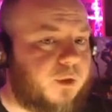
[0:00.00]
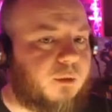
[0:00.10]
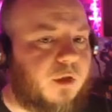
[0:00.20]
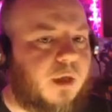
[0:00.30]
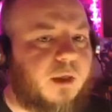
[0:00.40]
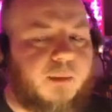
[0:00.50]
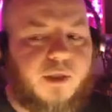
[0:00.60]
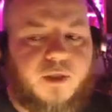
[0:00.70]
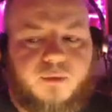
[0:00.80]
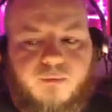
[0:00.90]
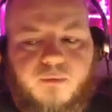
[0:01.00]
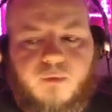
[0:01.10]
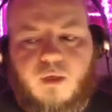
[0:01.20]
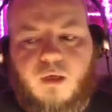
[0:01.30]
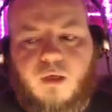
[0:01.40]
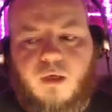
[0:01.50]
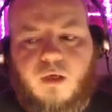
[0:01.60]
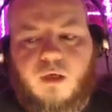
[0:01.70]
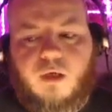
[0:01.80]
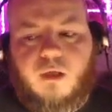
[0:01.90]
the primary mission,
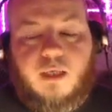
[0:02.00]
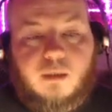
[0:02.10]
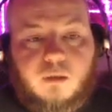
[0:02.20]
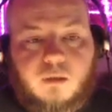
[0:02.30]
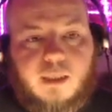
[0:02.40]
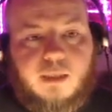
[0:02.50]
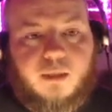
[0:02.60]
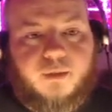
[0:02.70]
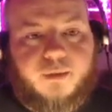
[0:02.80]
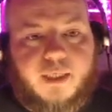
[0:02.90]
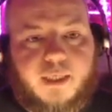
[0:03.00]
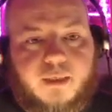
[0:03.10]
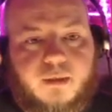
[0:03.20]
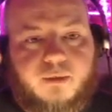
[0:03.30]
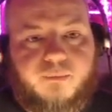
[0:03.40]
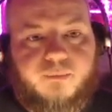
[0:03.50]
they're not killing your Crusaders.